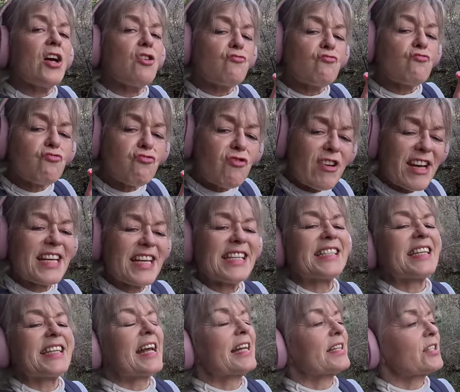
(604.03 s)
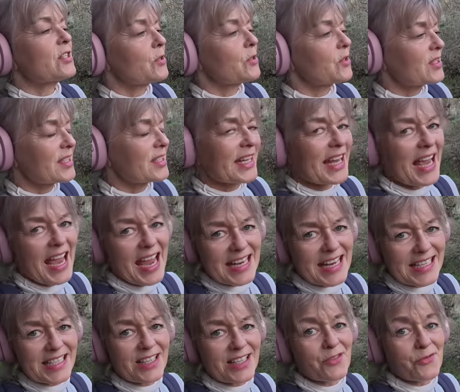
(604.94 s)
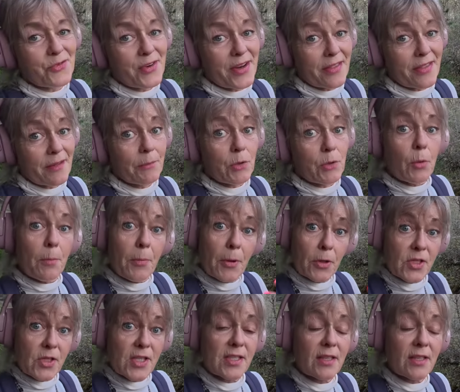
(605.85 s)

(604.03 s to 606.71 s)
resets your circadian rhythm, your body's